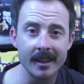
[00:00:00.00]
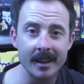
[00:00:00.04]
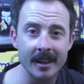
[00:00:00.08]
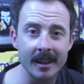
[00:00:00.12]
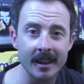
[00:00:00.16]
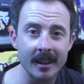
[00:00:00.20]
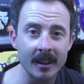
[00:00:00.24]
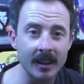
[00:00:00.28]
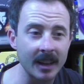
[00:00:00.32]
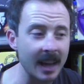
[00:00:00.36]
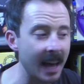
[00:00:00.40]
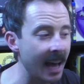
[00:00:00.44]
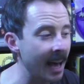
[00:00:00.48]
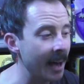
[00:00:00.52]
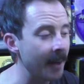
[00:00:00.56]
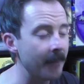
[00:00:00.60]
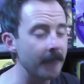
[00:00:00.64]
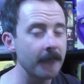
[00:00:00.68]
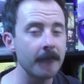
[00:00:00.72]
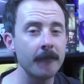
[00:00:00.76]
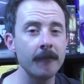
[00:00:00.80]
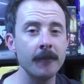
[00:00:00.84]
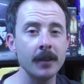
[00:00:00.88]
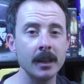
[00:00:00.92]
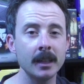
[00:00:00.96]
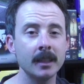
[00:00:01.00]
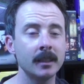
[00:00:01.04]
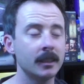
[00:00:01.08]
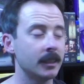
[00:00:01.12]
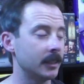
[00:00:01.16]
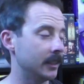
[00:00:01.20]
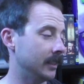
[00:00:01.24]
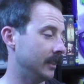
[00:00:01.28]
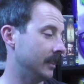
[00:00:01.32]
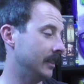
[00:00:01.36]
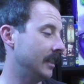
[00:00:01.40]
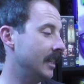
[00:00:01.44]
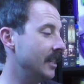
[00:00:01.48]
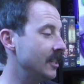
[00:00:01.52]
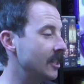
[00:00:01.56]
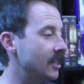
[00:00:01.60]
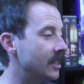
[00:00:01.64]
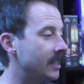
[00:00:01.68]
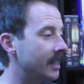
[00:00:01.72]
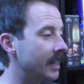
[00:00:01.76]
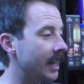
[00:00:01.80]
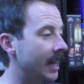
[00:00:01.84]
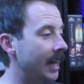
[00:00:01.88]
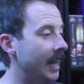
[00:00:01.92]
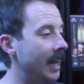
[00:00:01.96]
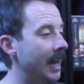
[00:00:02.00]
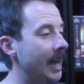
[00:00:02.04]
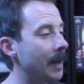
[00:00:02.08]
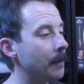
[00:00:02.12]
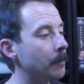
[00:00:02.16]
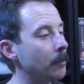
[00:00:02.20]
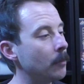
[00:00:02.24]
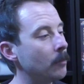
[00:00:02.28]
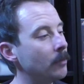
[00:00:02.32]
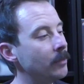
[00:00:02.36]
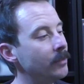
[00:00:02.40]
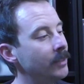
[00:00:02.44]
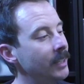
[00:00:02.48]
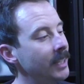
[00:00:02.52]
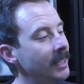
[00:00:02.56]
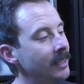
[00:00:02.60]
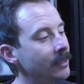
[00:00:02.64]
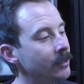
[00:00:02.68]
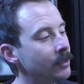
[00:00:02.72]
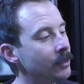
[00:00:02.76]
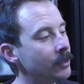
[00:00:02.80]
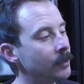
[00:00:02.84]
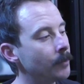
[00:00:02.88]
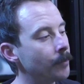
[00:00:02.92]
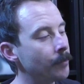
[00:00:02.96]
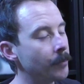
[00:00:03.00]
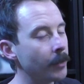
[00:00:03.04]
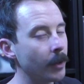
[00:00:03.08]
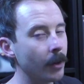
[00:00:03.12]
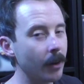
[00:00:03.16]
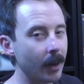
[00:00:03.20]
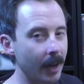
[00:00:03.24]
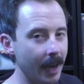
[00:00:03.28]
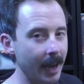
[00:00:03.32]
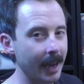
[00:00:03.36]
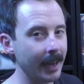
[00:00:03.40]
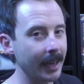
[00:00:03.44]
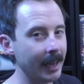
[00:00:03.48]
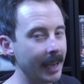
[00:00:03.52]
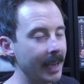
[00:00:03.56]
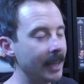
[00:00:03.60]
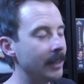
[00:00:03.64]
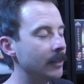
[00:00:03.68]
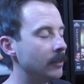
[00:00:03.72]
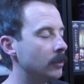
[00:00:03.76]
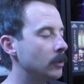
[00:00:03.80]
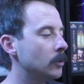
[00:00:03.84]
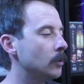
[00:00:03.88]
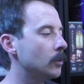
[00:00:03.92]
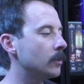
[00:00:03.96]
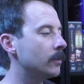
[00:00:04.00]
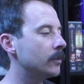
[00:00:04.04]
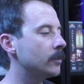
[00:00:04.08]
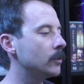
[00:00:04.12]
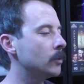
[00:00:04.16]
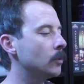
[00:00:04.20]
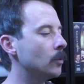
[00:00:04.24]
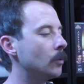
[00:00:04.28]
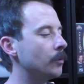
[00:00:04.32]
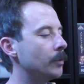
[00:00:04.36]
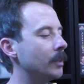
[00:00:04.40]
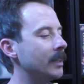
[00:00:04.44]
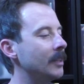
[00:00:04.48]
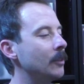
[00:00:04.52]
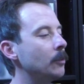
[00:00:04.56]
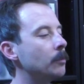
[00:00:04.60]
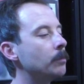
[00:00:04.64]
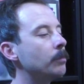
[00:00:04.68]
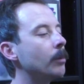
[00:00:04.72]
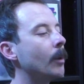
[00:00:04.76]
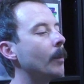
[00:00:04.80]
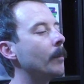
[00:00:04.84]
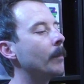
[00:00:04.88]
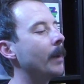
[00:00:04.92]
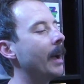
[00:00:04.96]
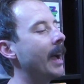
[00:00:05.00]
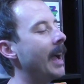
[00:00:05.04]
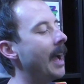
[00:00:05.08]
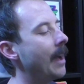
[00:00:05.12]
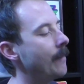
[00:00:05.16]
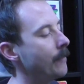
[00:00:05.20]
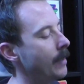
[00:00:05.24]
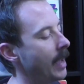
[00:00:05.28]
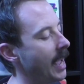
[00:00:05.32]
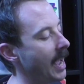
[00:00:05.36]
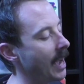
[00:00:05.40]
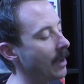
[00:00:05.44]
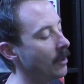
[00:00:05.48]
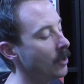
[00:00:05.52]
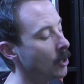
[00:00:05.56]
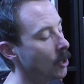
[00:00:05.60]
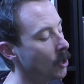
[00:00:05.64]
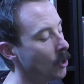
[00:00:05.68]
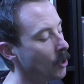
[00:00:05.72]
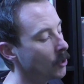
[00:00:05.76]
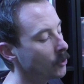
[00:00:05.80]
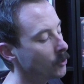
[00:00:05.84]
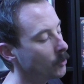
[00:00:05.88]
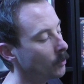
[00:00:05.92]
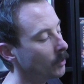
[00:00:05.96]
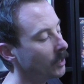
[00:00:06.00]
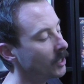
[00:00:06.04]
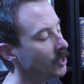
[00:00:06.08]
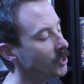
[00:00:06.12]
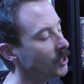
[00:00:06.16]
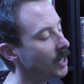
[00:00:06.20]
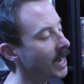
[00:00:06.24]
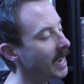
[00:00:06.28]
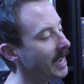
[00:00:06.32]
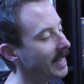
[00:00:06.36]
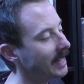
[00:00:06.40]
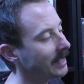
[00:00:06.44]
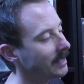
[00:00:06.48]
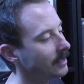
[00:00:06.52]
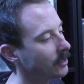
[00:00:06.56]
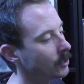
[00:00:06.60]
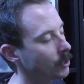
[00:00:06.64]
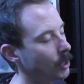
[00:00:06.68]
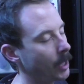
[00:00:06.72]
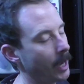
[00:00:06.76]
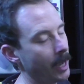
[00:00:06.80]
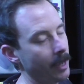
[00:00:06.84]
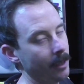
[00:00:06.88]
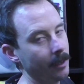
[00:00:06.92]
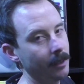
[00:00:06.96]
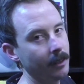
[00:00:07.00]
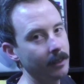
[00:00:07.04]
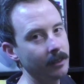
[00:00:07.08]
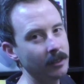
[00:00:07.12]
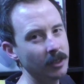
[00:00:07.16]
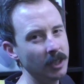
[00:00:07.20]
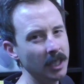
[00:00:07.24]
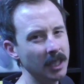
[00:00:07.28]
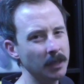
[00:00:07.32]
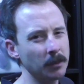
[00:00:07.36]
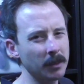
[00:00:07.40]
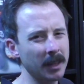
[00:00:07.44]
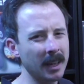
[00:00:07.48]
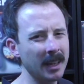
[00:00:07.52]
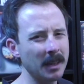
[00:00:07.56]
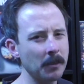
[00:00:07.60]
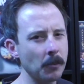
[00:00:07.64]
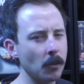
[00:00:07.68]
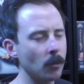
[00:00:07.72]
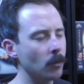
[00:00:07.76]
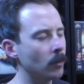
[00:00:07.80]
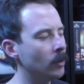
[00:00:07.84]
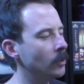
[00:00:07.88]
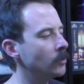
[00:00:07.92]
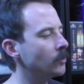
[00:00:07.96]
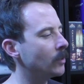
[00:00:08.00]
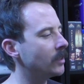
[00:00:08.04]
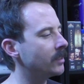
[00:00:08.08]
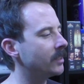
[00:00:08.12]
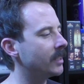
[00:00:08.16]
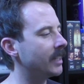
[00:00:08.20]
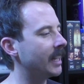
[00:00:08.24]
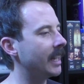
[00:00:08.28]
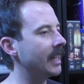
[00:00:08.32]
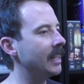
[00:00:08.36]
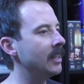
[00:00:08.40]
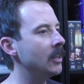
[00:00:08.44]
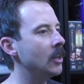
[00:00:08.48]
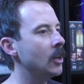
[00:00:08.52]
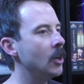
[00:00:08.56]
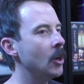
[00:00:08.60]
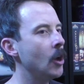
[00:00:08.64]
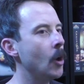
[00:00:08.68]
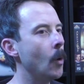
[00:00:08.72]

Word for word: You can't fix it. You just can't. But with this, I can sort of sort the little problem I have out. So we're going to shake, shake. Jeez, I can't get my words right today.